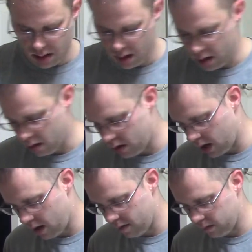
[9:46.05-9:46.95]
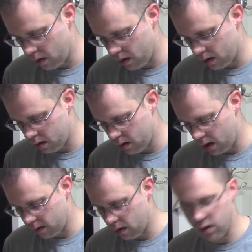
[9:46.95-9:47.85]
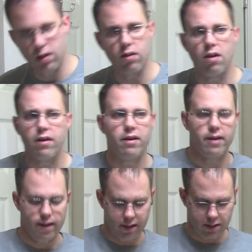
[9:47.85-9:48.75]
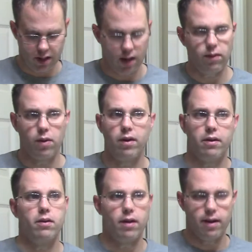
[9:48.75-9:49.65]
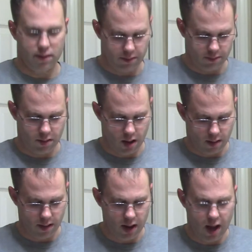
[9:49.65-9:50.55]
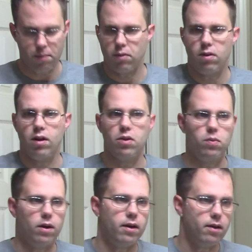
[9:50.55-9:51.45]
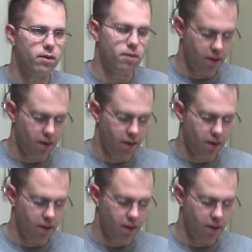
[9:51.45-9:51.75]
You know, could I have loaded, could I load it a little longer? Yeah. Could I have loaded a little less? Yeah. It happens. It is what it is.